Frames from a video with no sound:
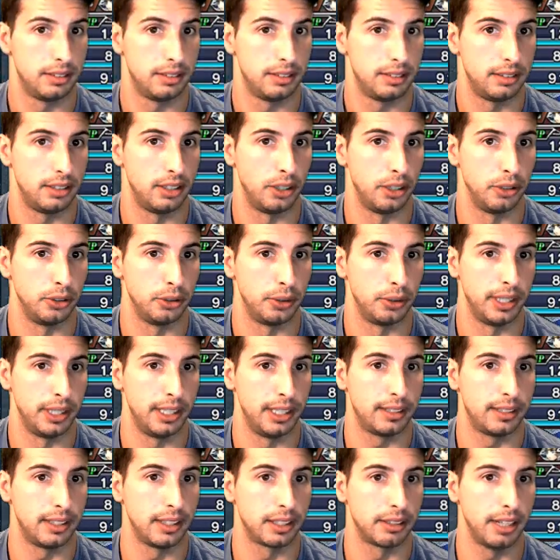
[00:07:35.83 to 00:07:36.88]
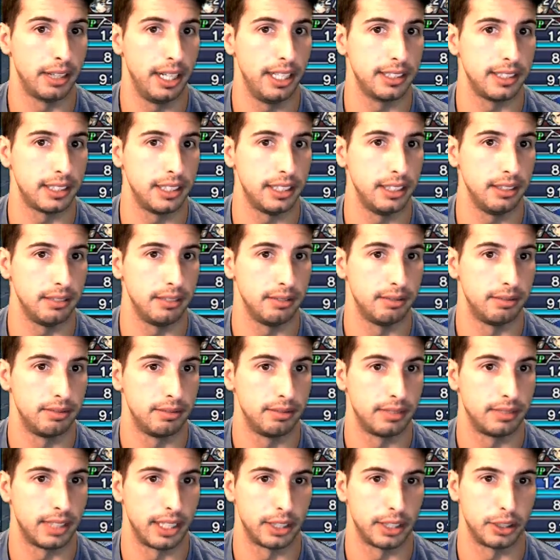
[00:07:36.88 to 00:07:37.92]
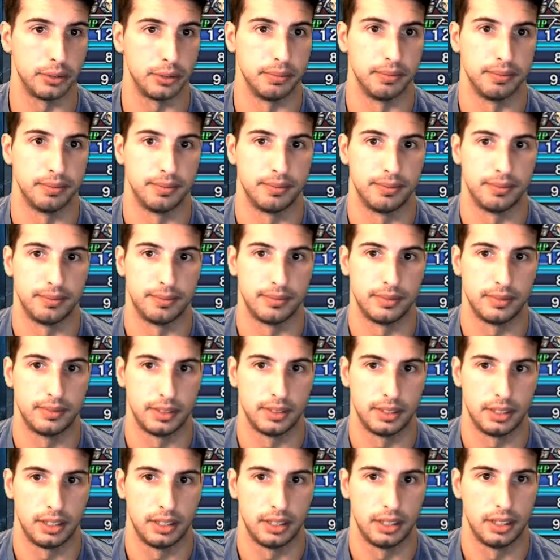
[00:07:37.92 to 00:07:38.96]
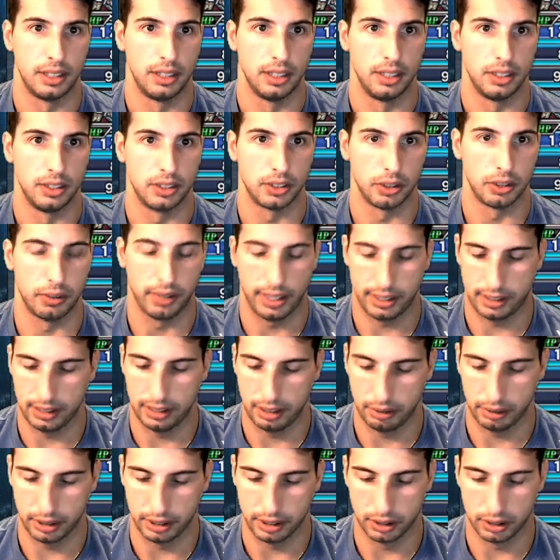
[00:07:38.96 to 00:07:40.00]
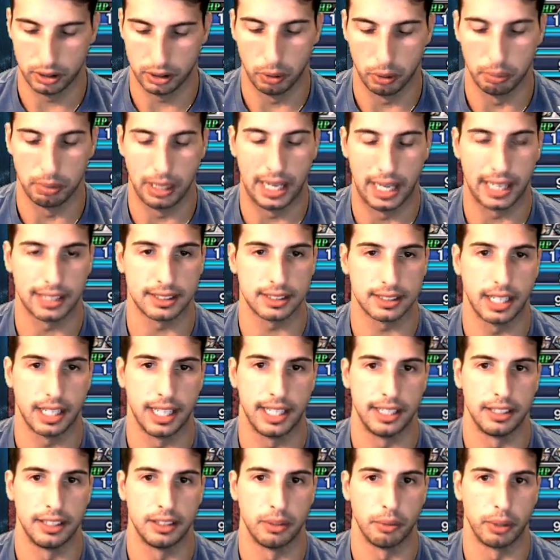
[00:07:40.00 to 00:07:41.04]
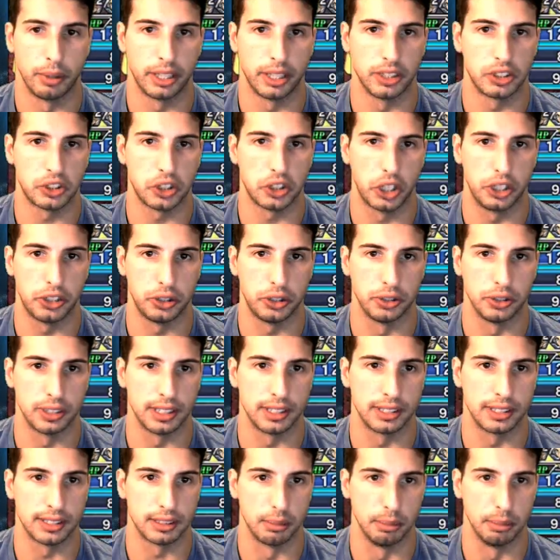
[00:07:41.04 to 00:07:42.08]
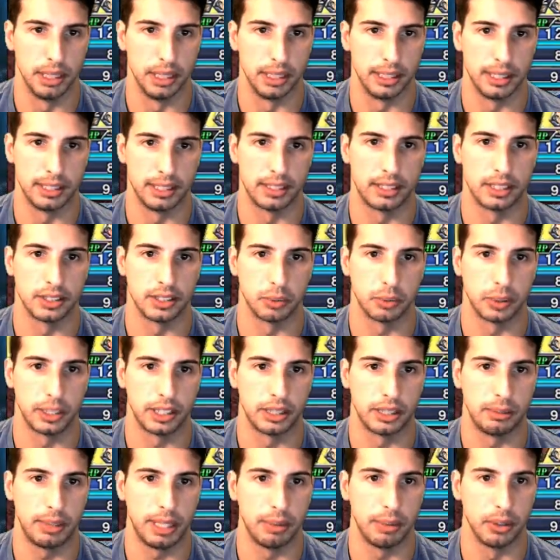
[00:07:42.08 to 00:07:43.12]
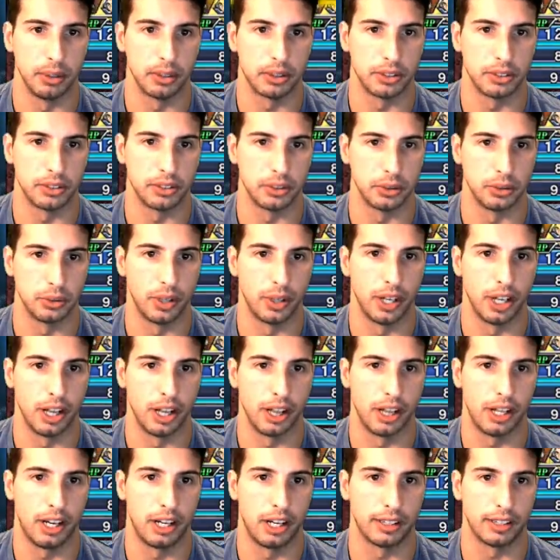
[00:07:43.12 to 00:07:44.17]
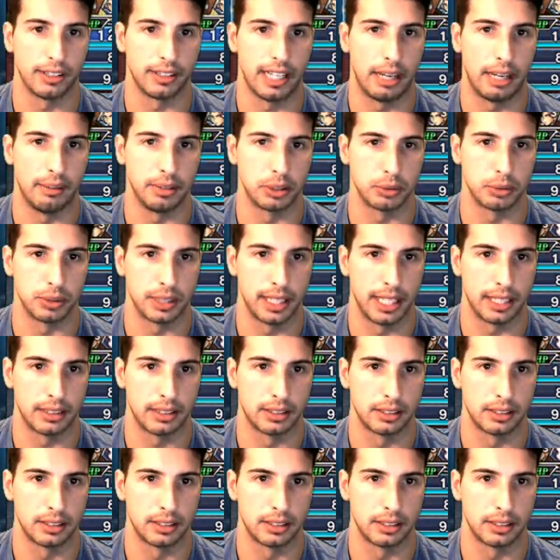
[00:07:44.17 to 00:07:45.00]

Don't do anything crazy. Thank you. So right now we're gonna go Black Sky. We're gonna start using this ability because we're gonna be able to do a lot of damage with that.